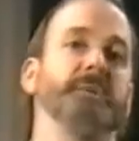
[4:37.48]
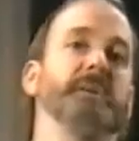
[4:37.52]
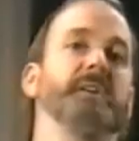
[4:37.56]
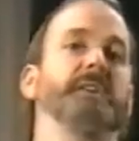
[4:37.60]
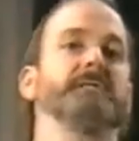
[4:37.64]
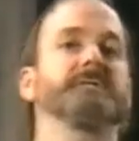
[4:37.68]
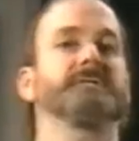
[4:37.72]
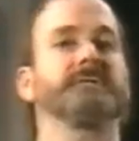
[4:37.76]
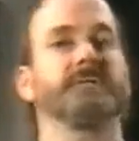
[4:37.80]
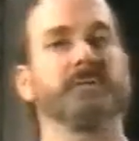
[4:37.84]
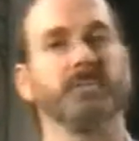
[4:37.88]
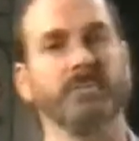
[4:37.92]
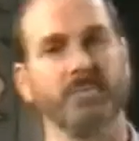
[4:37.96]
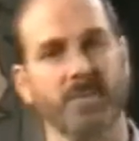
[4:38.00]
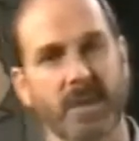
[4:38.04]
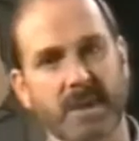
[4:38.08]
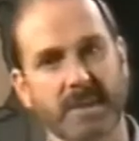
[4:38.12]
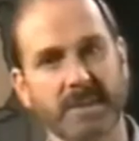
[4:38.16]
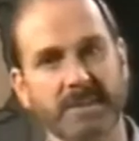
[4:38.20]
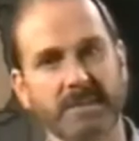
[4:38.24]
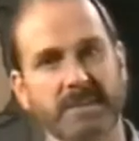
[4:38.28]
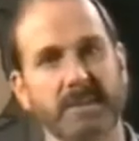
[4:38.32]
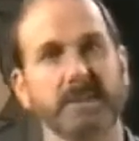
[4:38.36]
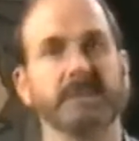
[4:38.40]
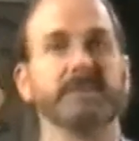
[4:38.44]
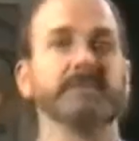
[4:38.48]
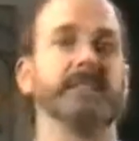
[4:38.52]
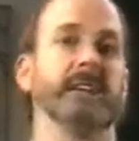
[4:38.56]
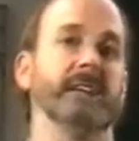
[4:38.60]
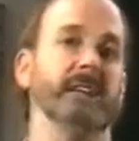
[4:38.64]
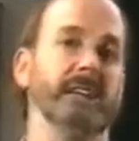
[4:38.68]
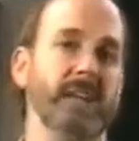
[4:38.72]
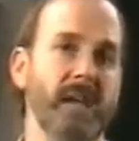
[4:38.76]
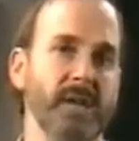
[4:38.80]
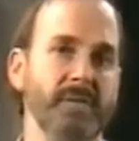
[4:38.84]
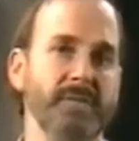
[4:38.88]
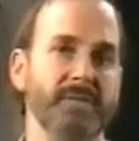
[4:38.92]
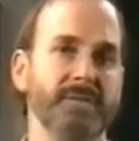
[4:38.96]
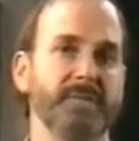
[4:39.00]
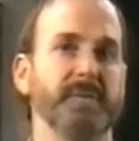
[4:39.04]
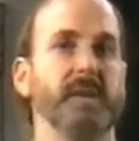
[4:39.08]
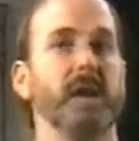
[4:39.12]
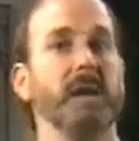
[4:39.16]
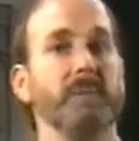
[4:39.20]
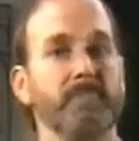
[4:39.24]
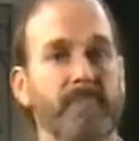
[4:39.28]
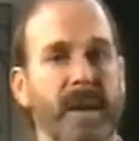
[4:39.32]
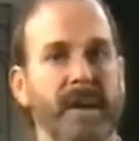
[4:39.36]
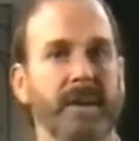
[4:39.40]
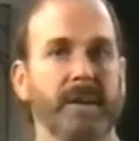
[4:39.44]
Swings from right to left
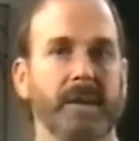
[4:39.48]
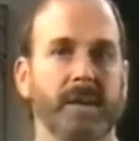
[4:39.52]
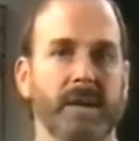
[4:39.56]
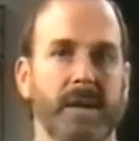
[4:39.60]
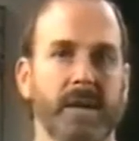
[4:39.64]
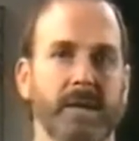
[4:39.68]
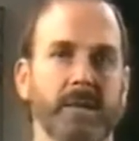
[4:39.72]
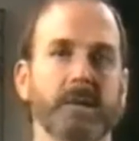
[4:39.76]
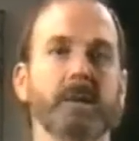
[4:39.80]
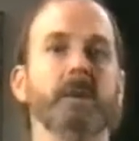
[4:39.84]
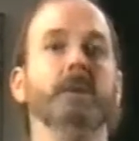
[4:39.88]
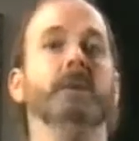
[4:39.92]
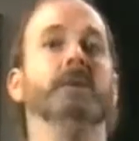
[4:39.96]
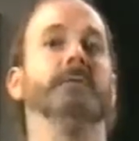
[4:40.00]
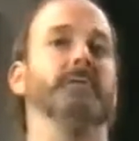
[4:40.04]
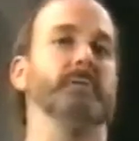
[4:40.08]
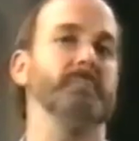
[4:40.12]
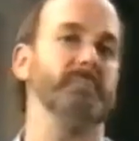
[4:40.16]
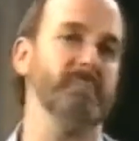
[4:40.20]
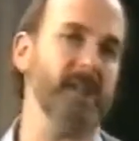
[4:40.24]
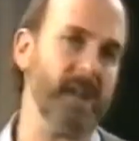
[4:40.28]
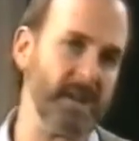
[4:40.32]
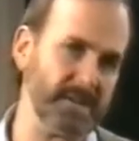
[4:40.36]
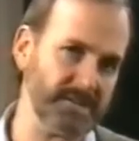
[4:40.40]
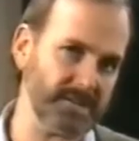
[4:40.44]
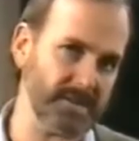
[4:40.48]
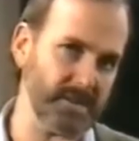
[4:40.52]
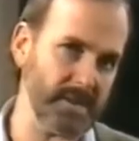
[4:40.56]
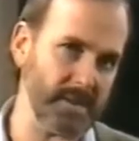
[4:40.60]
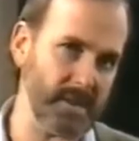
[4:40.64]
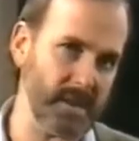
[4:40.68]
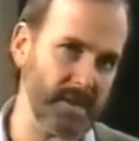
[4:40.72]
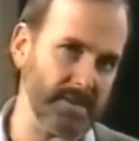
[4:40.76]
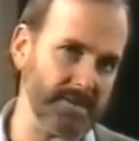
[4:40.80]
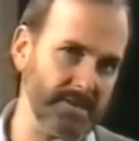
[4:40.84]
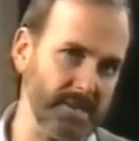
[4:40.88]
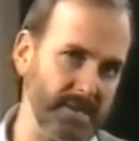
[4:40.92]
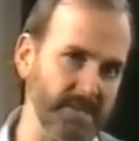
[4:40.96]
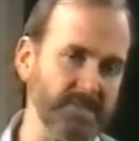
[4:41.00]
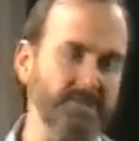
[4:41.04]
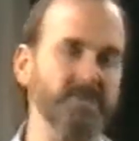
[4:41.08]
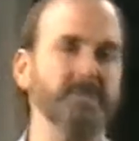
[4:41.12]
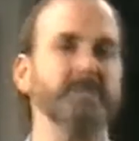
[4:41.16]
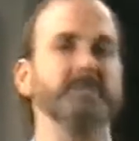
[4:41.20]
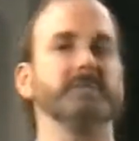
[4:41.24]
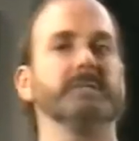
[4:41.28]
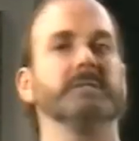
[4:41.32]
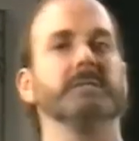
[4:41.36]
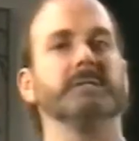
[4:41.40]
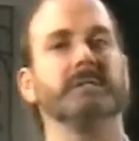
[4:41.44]
and back again. From
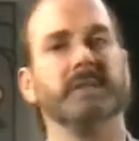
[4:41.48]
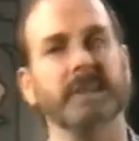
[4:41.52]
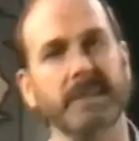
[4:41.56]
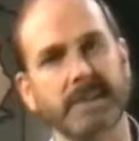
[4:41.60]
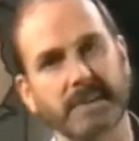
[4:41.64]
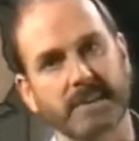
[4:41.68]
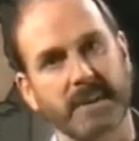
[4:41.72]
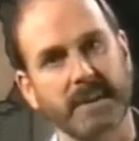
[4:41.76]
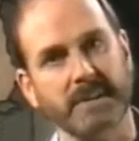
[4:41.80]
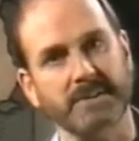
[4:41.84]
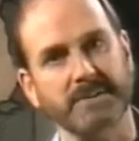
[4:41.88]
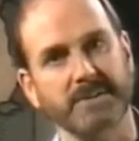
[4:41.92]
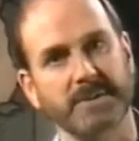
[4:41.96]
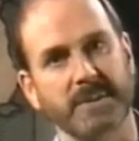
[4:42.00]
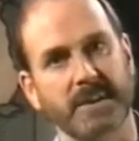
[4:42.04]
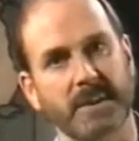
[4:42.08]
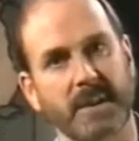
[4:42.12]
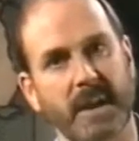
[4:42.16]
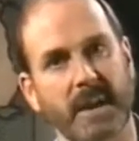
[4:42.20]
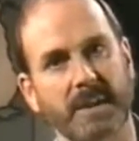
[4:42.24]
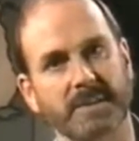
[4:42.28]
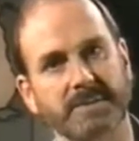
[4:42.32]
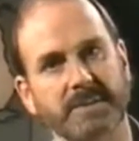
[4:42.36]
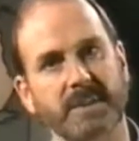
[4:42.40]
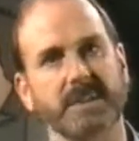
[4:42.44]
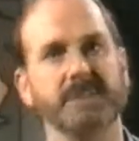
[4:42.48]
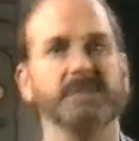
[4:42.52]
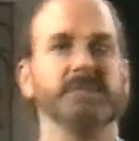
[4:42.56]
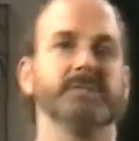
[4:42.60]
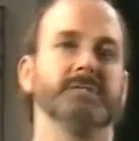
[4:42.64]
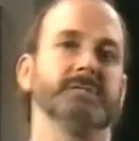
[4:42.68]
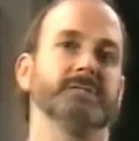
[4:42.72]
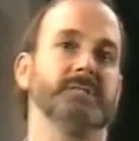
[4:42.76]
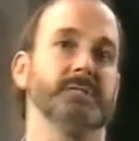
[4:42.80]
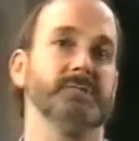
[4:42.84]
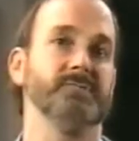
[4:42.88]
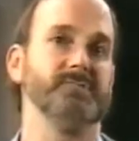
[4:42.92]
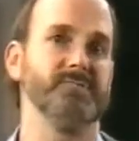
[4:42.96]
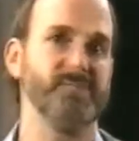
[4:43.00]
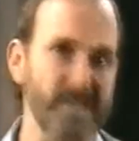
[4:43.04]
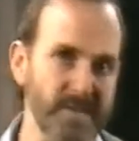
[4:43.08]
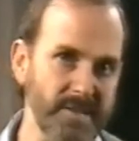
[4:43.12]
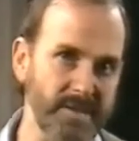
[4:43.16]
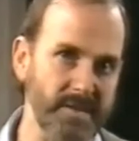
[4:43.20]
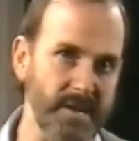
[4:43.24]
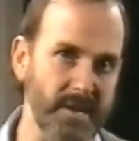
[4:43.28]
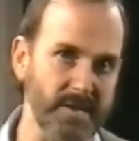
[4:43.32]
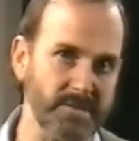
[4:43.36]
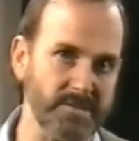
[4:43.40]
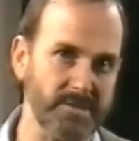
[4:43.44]
nationalisation to denationalisation to
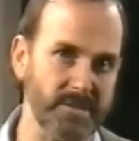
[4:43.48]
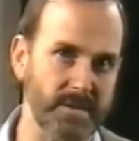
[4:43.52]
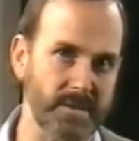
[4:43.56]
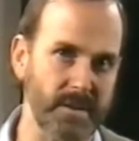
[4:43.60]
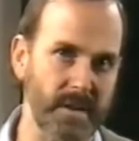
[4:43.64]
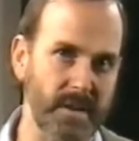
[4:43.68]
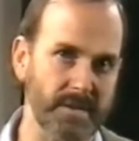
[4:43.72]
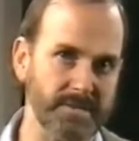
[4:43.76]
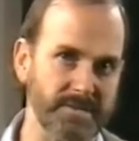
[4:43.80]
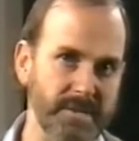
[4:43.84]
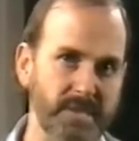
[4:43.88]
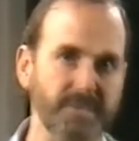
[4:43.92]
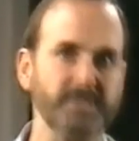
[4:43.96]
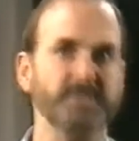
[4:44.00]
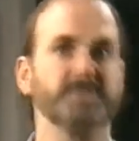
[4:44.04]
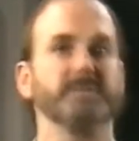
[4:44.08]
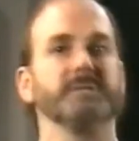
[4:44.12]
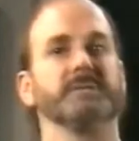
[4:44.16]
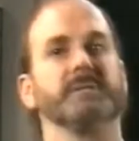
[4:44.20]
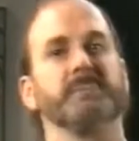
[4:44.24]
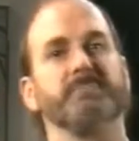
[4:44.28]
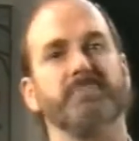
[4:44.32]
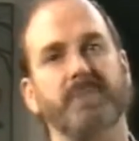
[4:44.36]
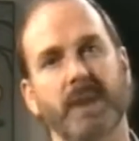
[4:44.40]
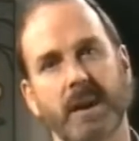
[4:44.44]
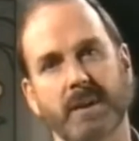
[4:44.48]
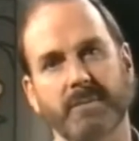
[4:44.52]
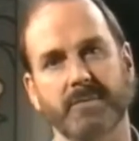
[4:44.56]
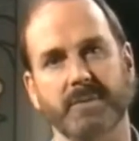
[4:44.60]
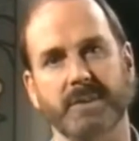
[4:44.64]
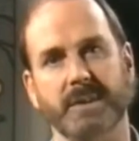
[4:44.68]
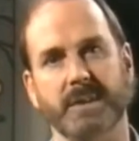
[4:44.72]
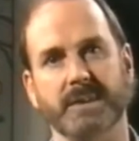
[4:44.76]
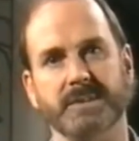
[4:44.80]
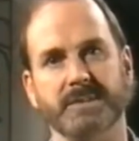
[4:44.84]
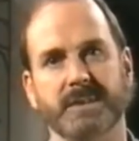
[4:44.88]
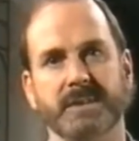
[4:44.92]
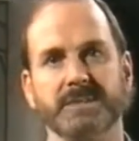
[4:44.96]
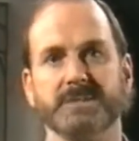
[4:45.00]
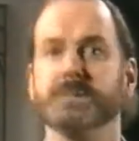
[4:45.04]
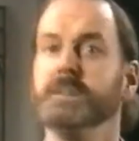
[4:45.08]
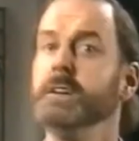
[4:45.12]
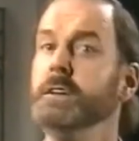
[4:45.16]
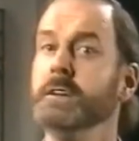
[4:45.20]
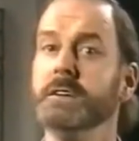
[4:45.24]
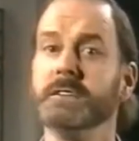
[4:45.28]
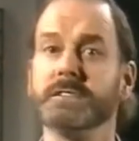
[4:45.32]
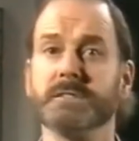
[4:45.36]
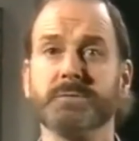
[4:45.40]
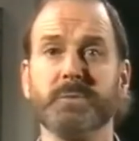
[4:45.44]
renationalisation to
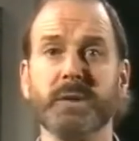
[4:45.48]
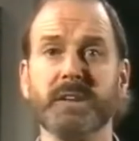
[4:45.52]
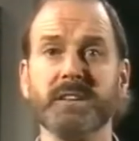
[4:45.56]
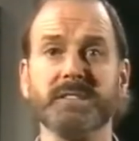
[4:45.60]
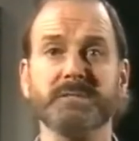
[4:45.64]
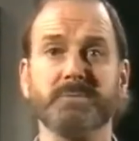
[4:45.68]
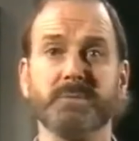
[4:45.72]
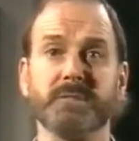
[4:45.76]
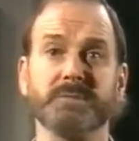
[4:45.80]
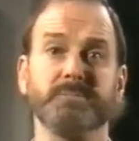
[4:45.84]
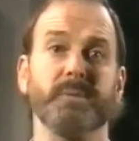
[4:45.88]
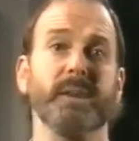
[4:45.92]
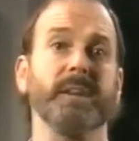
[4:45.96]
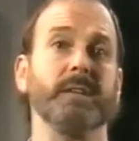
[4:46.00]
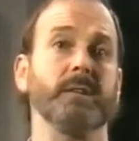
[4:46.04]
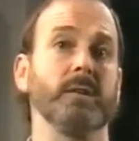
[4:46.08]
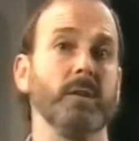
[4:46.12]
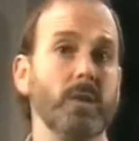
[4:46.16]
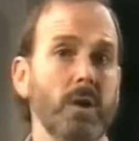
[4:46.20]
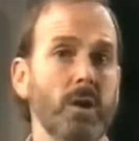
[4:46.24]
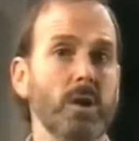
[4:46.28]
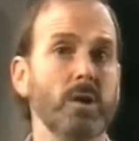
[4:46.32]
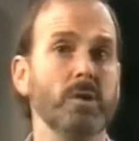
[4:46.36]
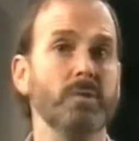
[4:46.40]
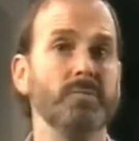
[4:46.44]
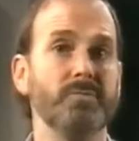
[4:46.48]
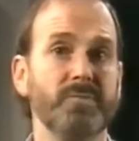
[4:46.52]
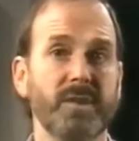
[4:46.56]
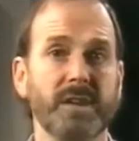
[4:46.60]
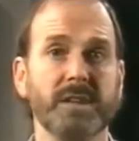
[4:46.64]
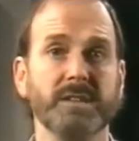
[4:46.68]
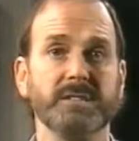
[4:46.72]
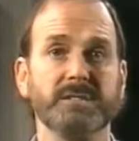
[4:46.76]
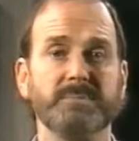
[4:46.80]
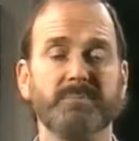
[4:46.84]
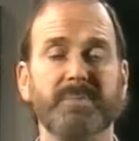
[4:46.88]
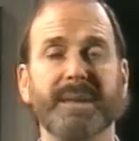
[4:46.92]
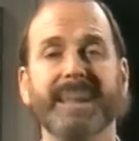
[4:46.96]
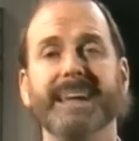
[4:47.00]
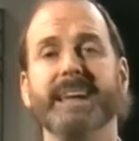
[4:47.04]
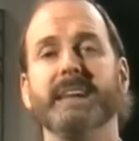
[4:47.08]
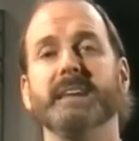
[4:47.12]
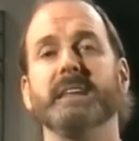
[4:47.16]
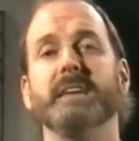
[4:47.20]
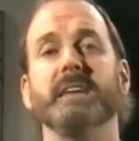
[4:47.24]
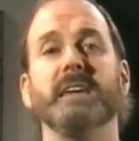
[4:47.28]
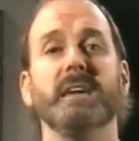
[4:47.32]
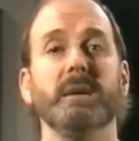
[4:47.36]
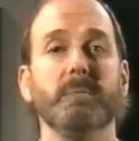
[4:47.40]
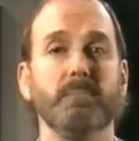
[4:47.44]
privatisation. Swings which make long-range
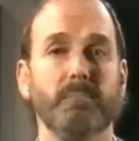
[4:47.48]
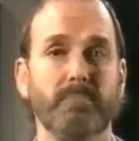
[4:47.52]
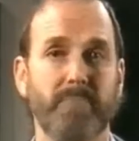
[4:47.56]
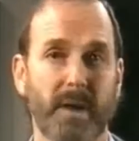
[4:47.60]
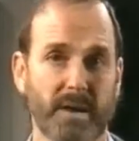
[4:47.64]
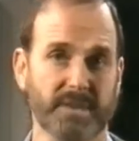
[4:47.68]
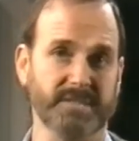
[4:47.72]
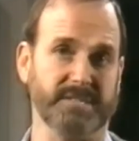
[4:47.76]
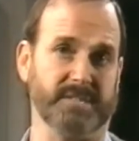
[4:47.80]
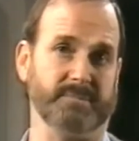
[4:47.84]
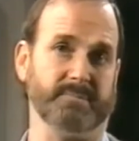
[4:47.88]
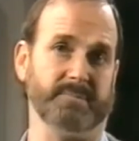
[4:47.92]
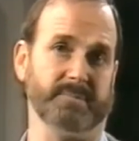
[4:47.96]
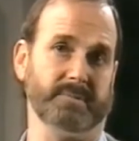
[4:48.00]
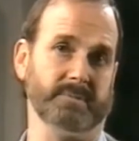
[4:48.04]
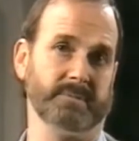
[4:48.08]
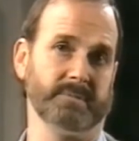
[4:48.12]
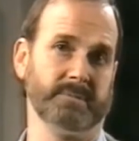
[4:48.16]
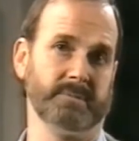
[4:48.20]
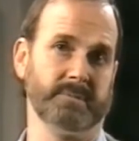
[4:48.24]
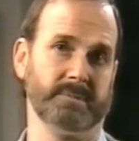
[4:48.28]
planning impossible.